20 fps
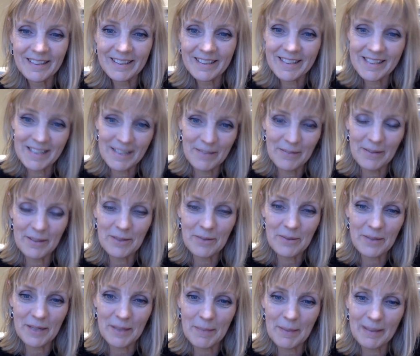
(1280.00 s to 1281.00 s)
to see what you
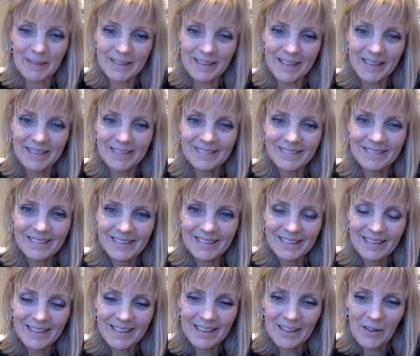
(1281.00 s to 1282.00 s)
think about that.
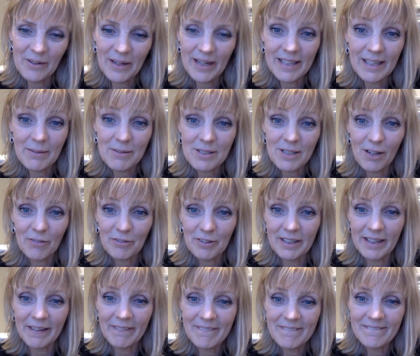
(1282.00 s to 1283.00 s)
Okay, that was all for
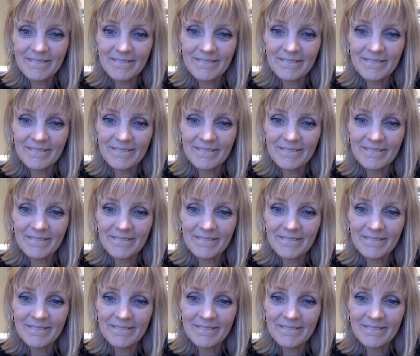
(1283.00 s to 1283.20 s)
now.